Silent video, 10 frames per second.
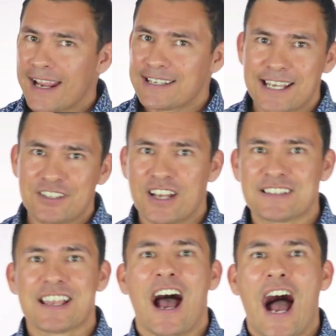Like I said,
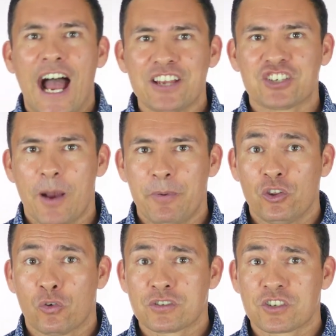gents, I shop at
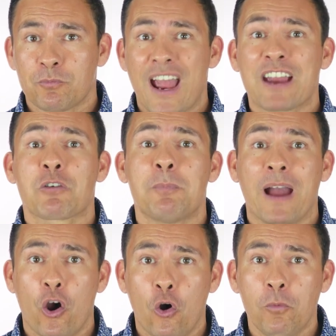Nordstrom Rack with
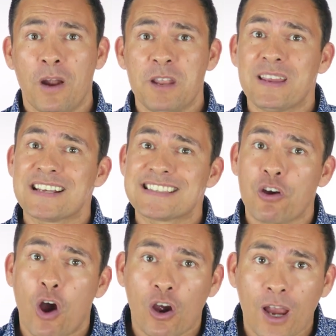my own money because
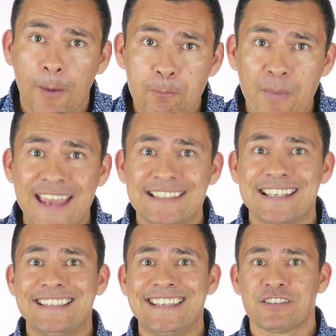there are
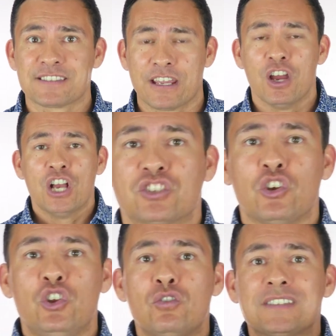amazing deals there.
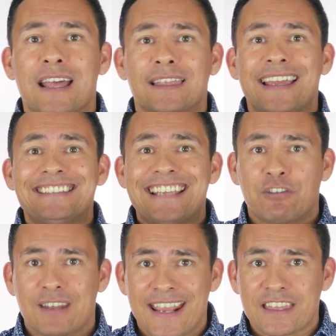So use that link
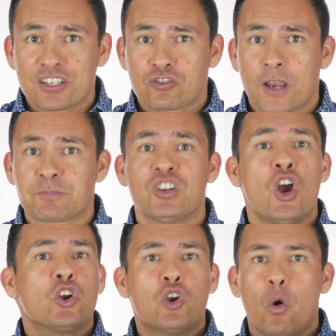down in the
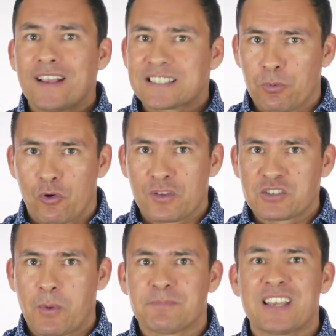description. Go explore
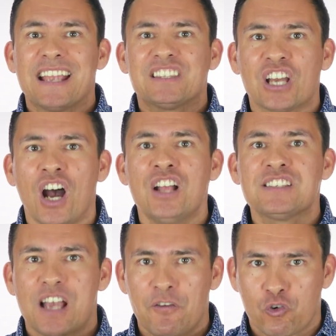this website.
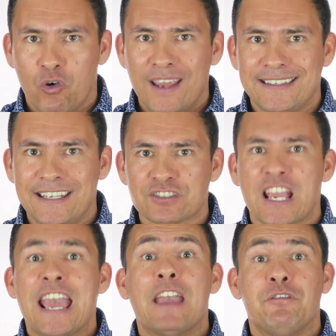Tons of great
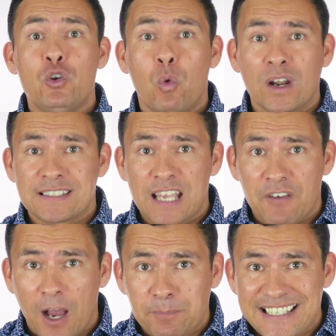deals. If you want to
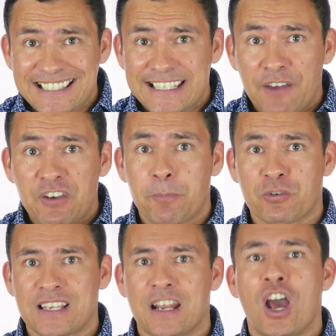save up to
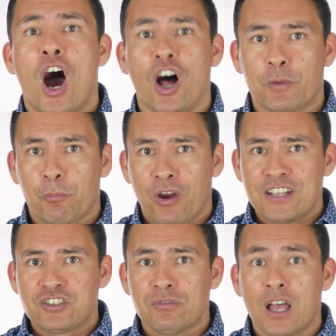70% on the
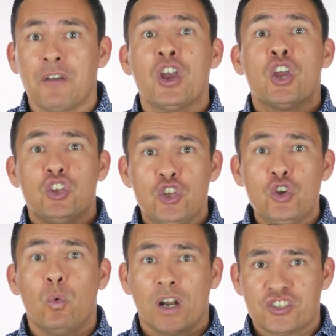brands you love,
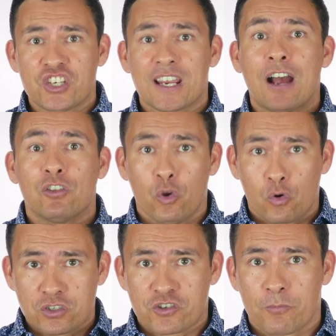you want to check out
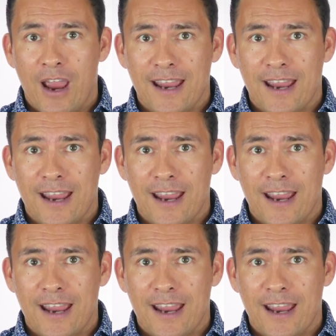Nordstrom